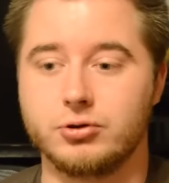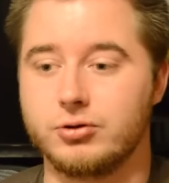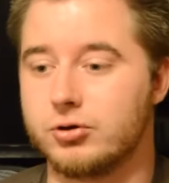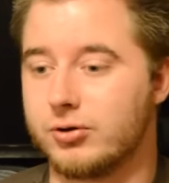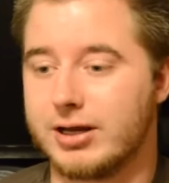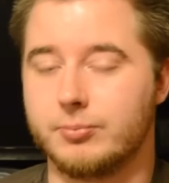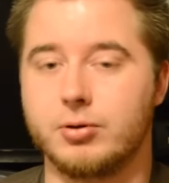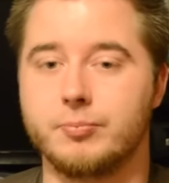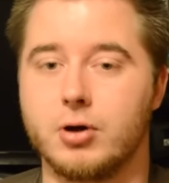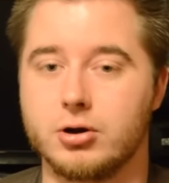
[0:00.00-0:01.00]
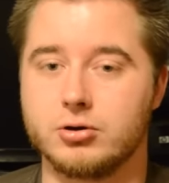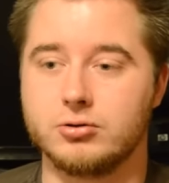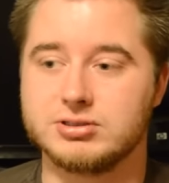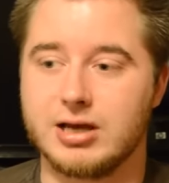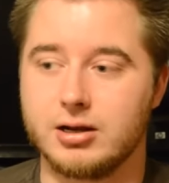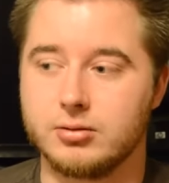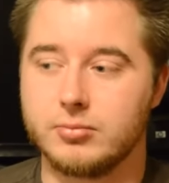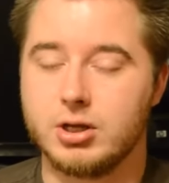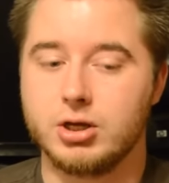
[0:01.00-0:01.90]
You don't got to put barcodes on them.